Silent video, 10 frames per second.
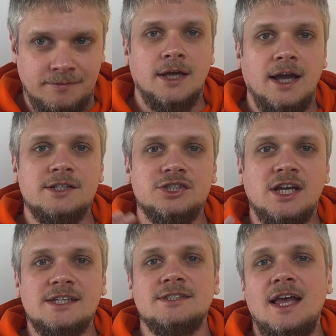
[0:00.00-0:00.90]
And
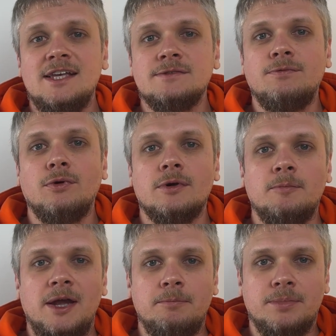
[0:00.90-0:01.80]
just as for
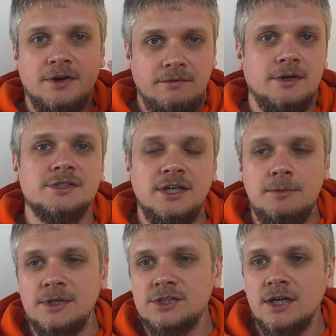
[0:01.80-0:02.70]
my previous
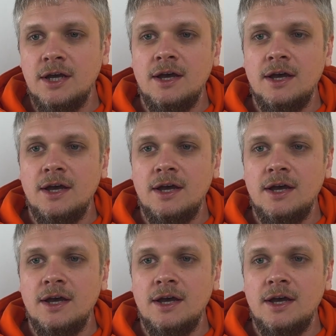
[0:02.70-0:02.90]
image,